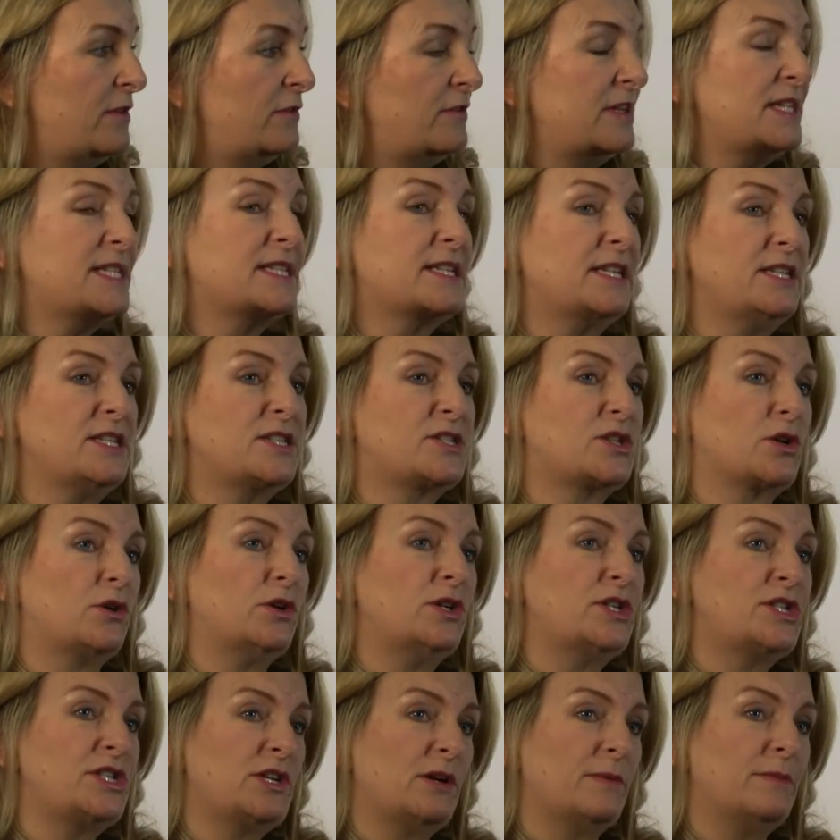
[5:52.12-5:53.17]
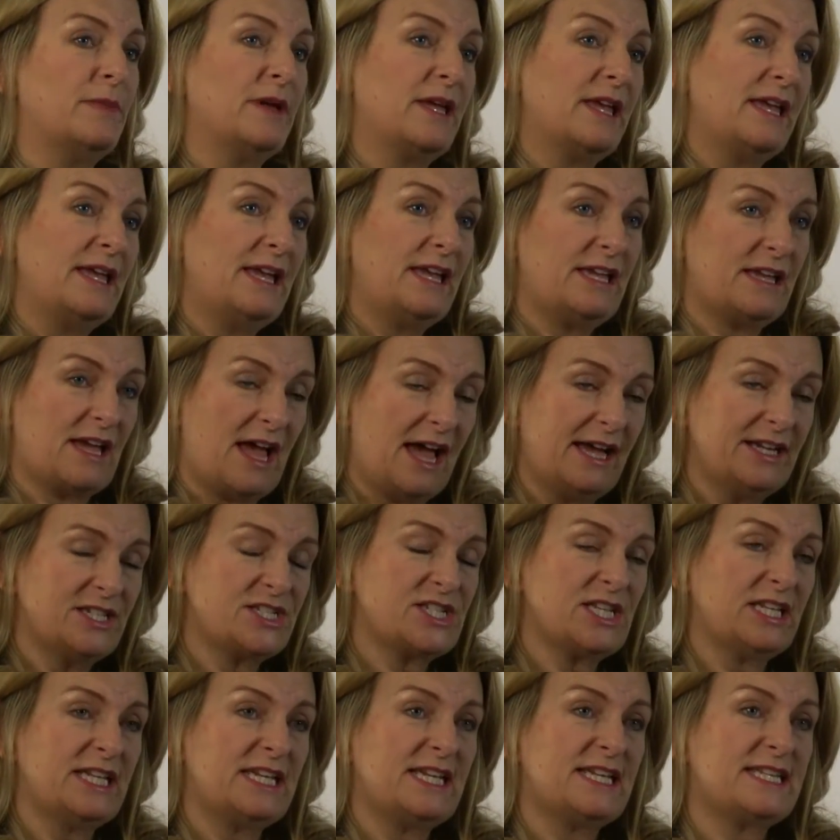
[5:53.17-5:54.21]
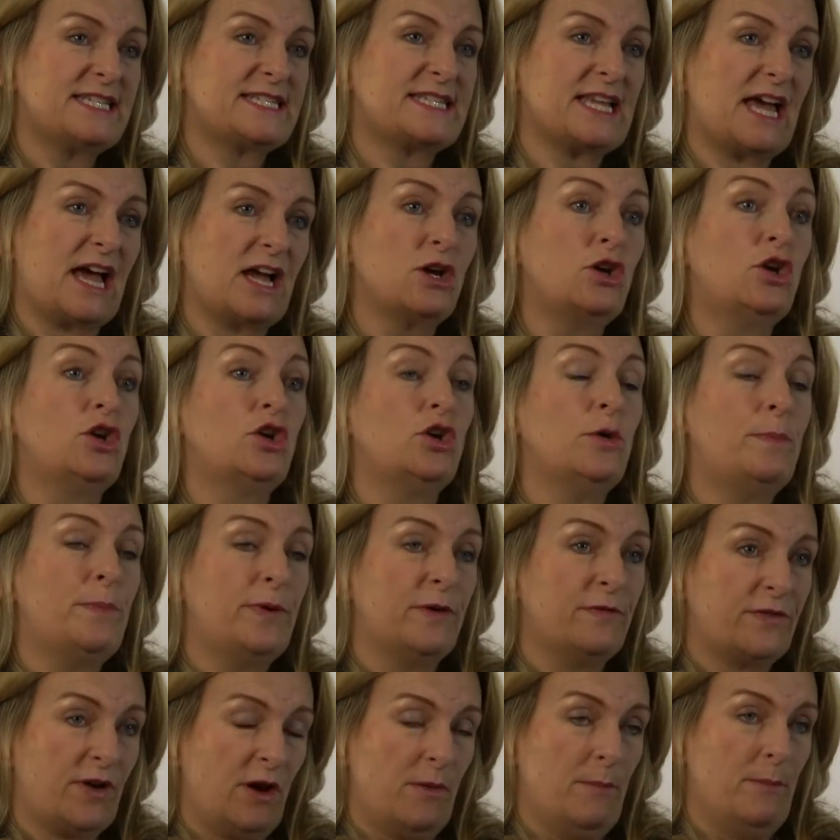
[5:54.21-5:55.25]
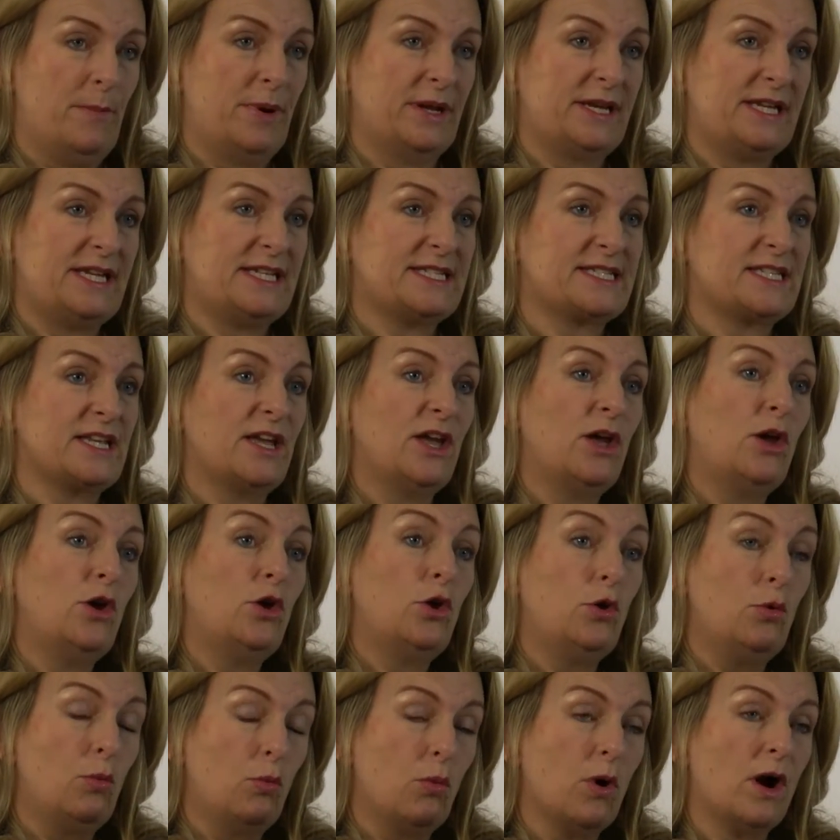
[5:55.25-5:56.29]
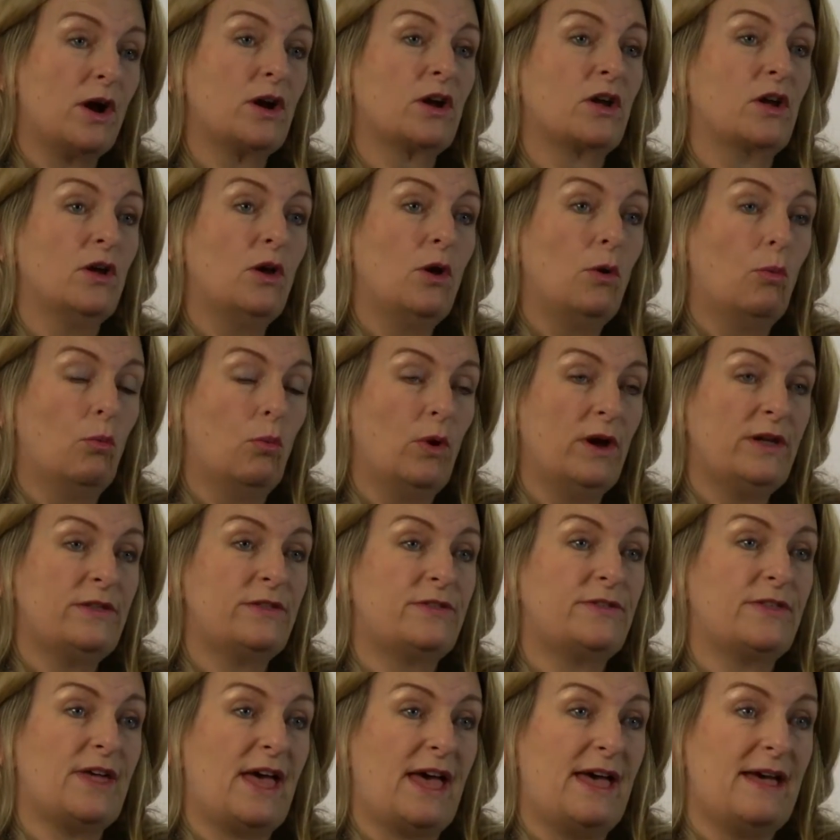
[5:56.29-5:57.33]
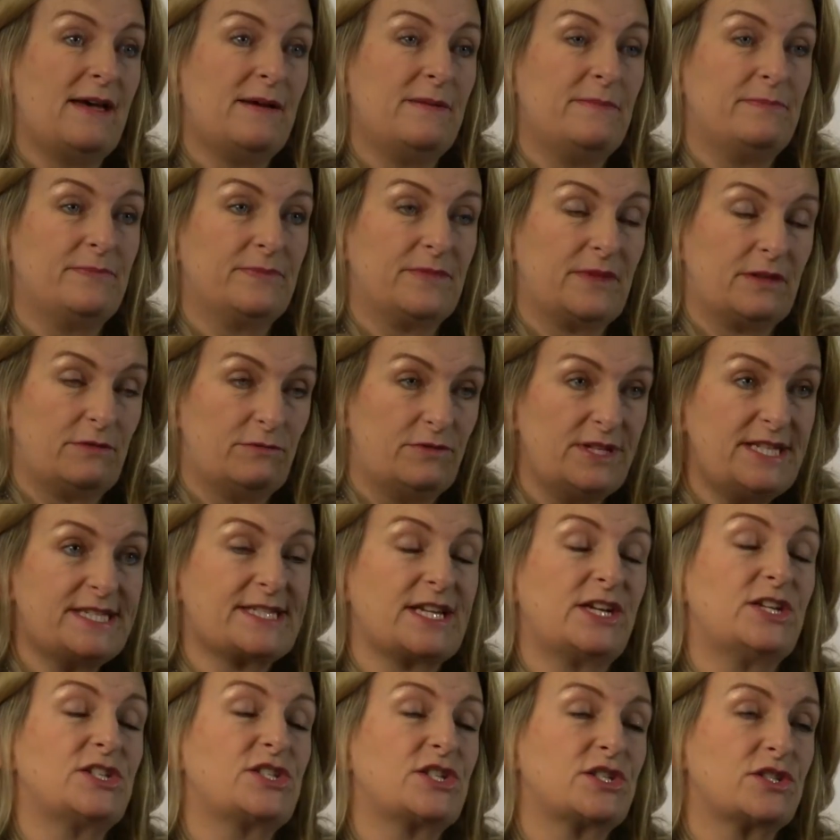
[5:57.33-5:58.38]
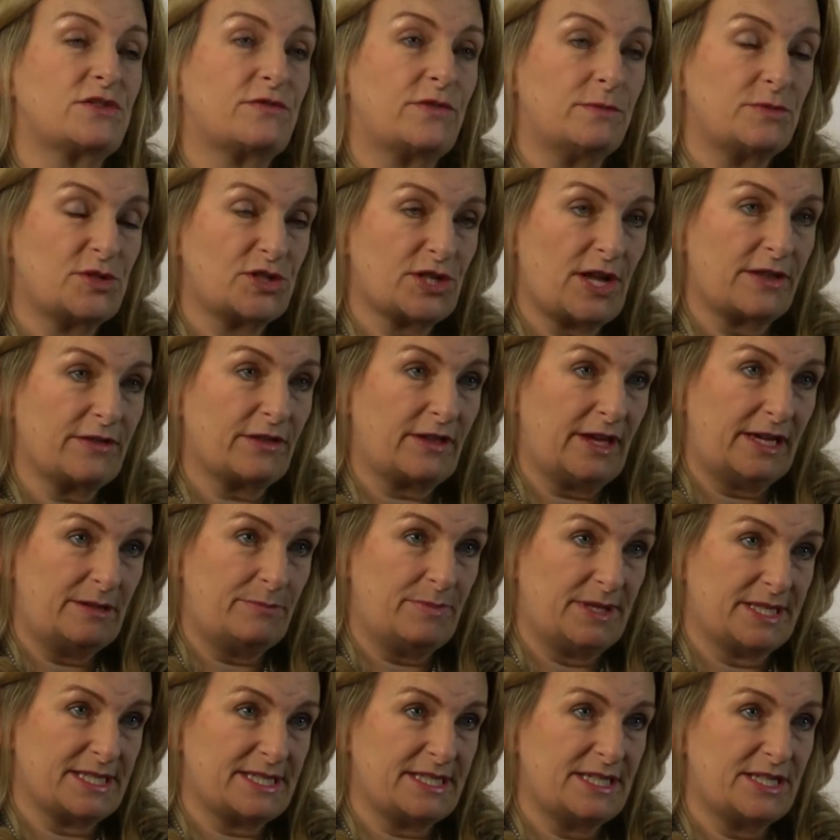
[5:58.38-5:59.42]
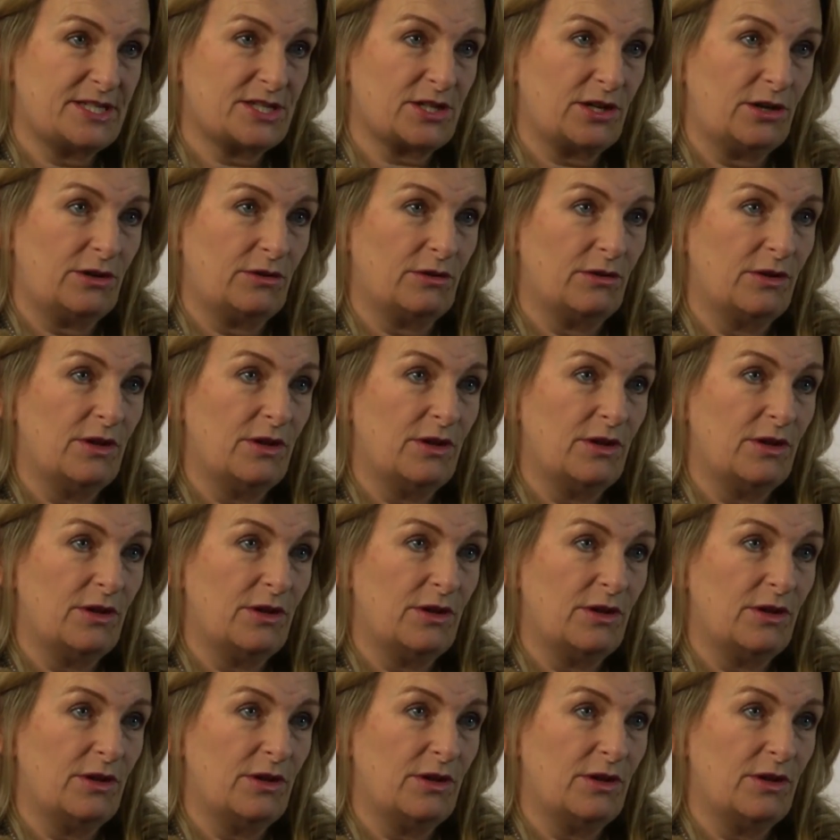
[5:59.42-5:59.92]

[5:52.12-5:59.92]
the Risk Consortium actually is a group of companies who work with researchers from Strathclyde Business School